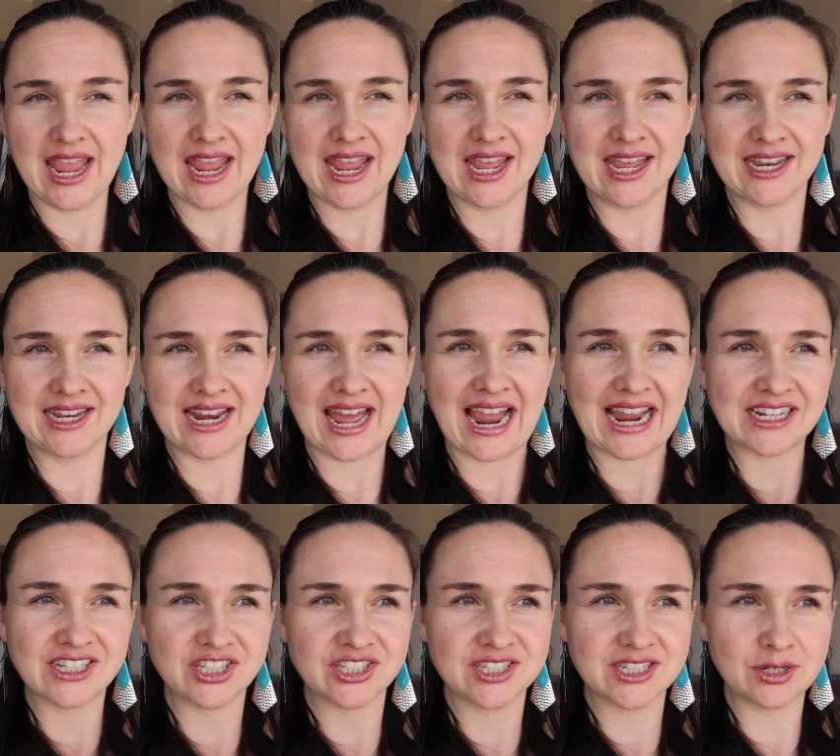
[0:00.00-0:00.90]
and
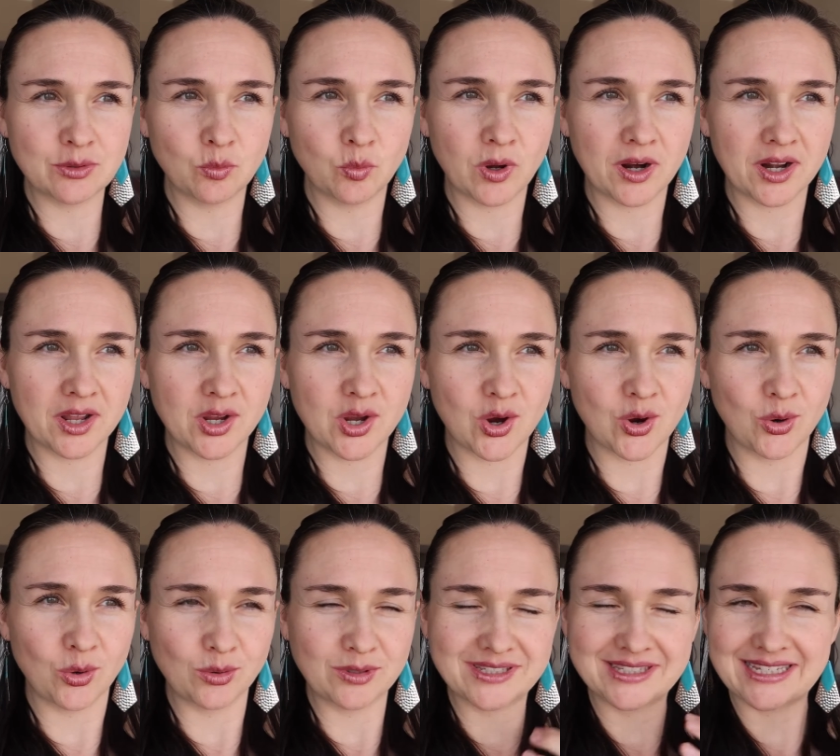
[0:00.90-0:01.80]
I just didn't want to
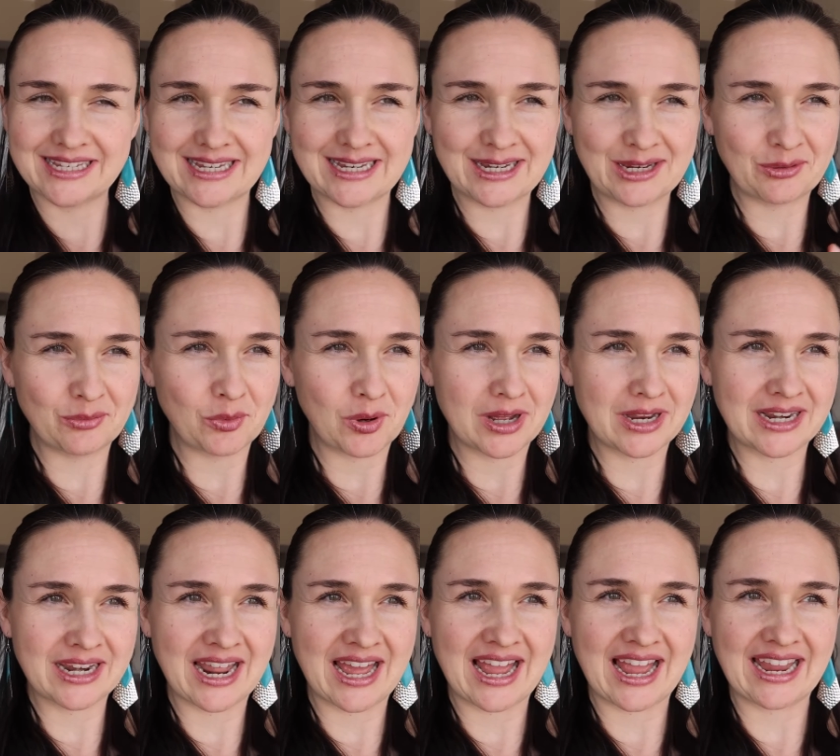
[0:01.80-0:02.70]
go see
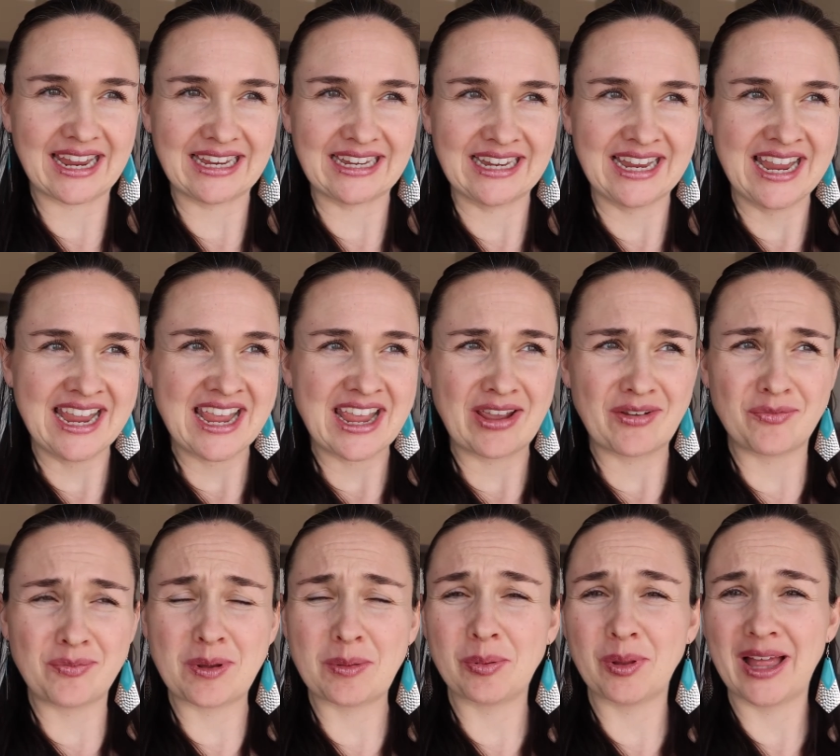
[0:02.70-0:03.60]
anyone. I,
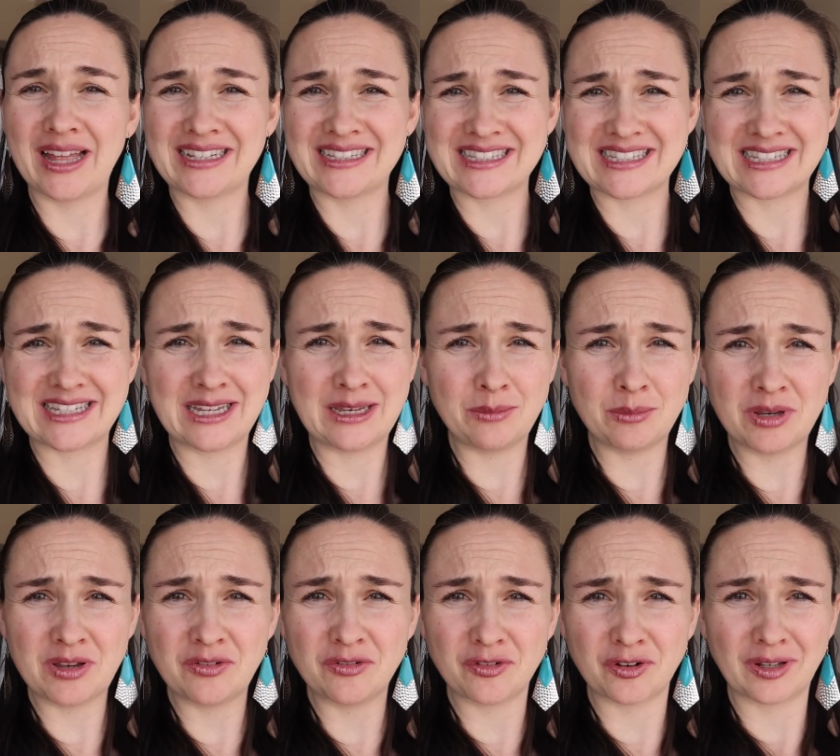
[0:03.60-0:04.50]
if people hadn't seen
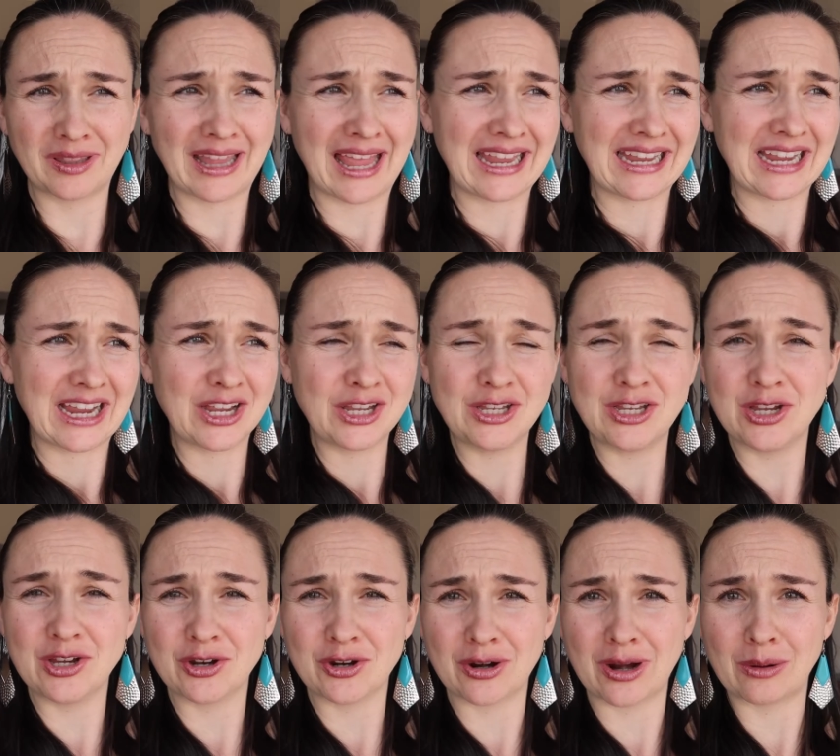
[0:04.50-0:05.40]
me for like a
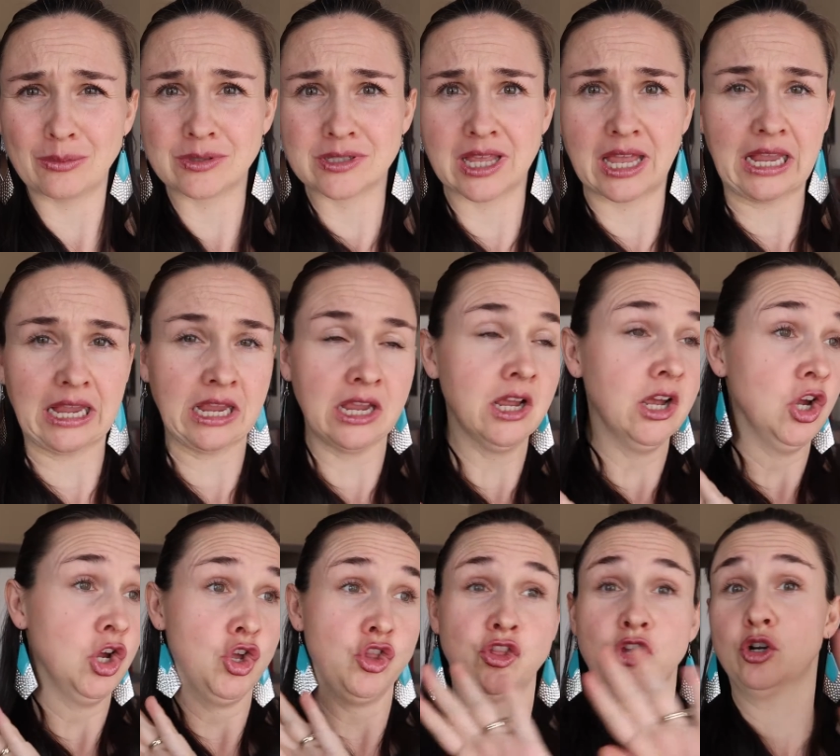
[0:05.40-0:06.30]
year, I was like,
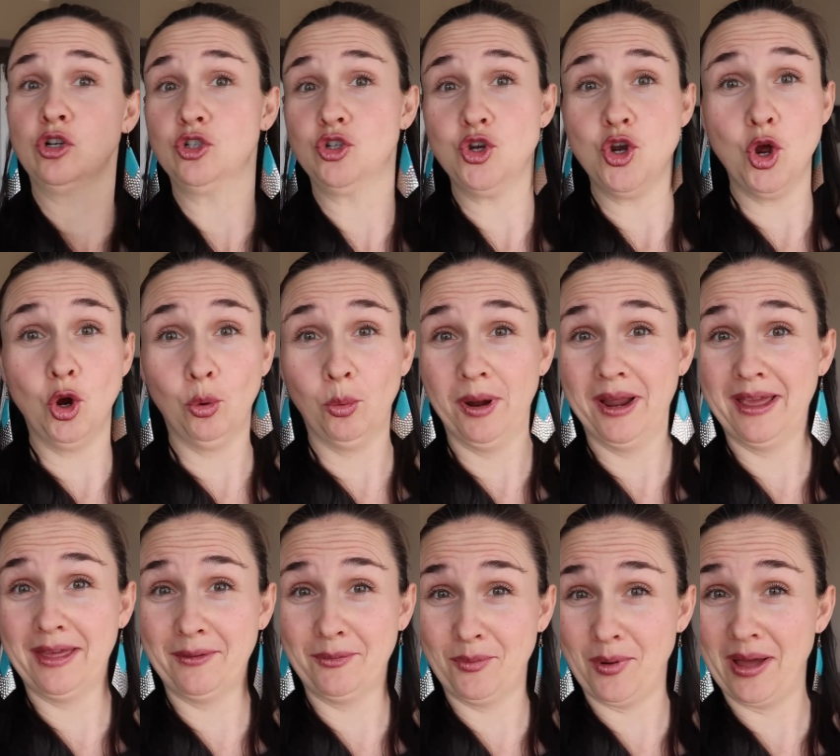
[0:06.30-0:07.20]
there is no
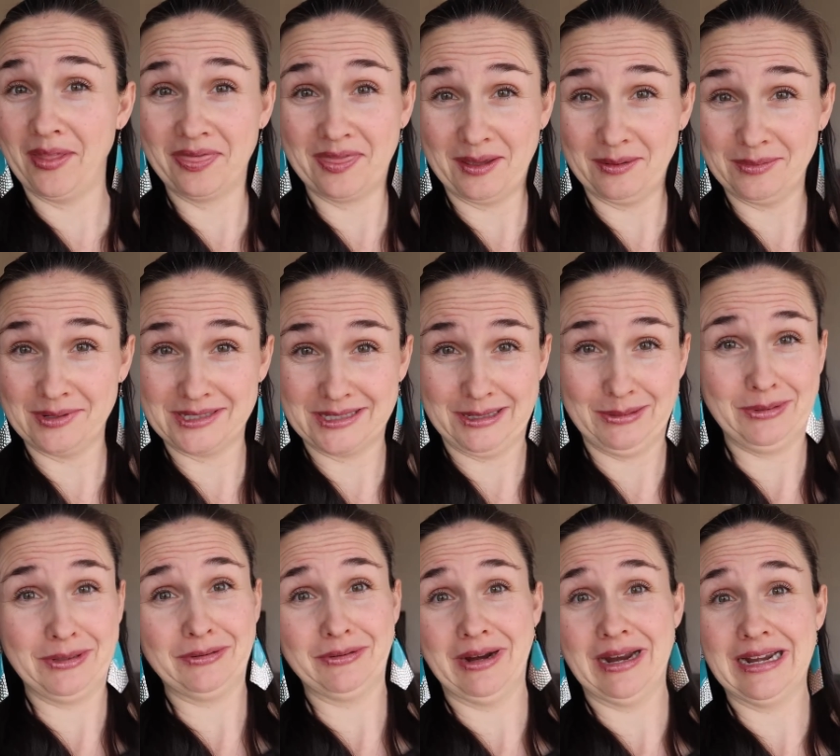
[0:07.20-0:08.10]
way I want them to see
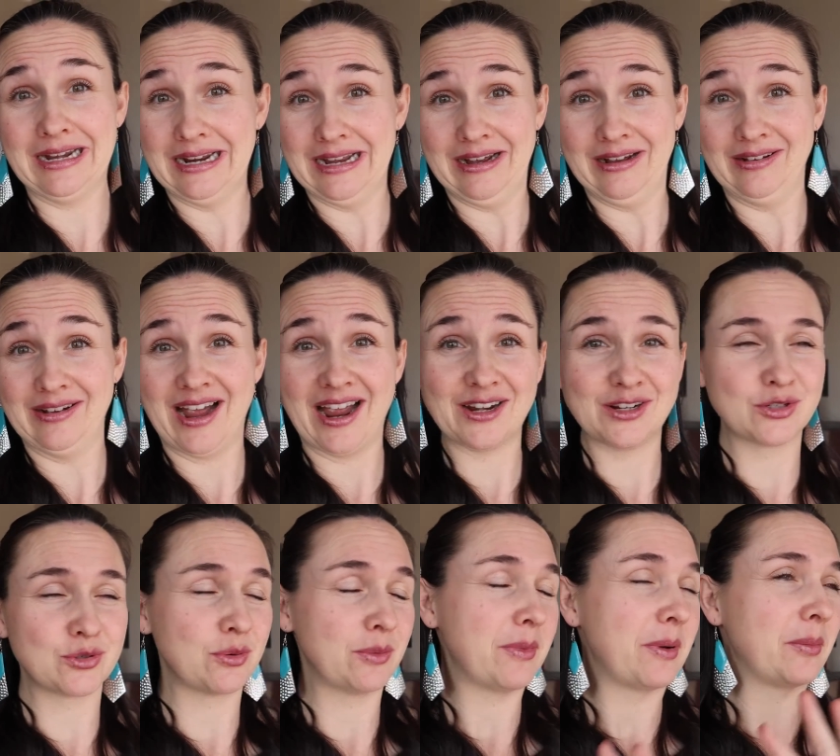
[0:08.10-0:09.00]
me right now. I
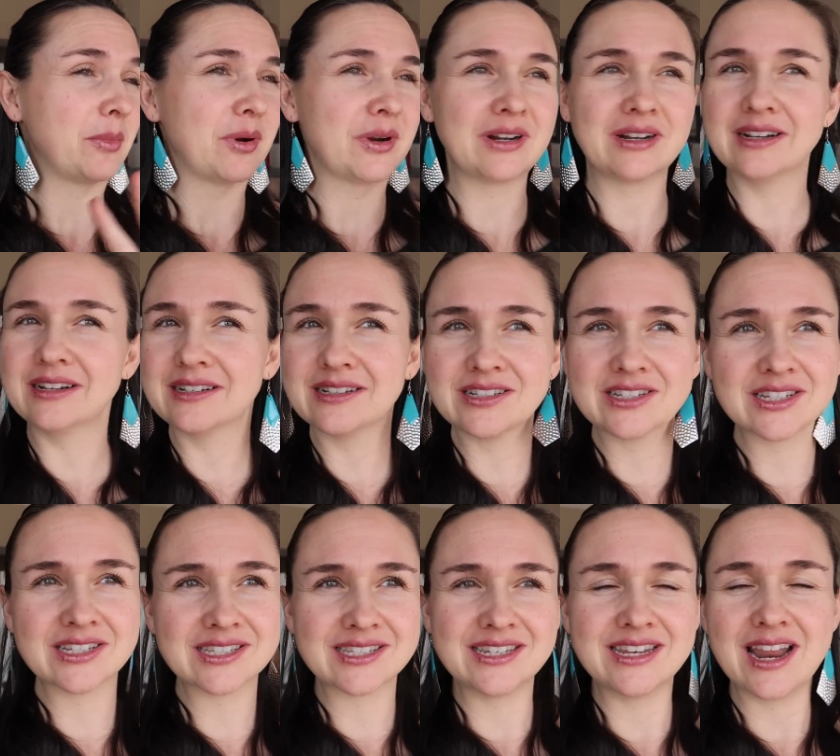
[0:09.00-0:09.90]
just remember
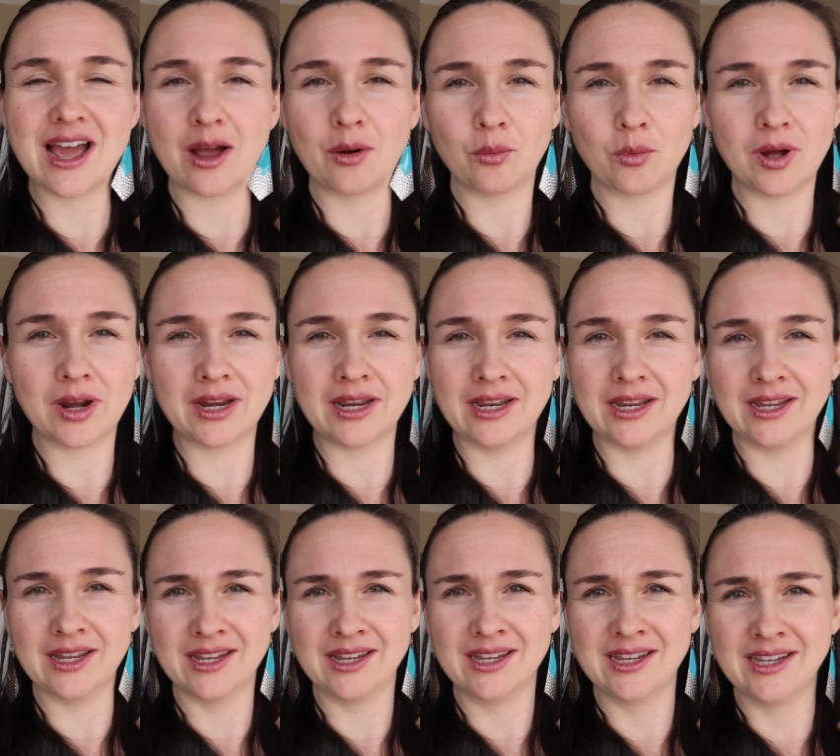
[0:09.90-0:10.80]
just not
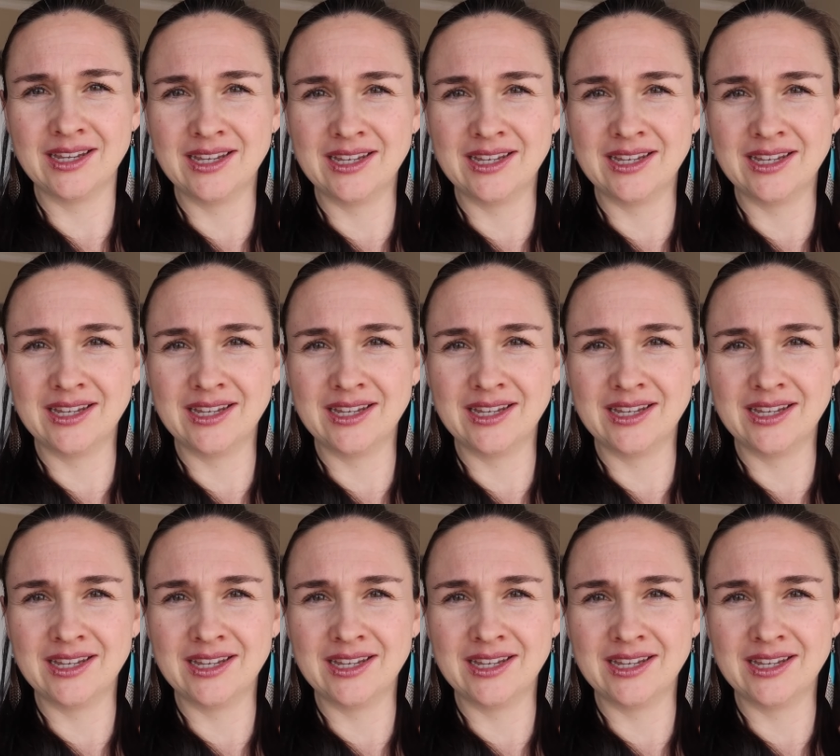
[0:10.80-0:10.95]
wanting,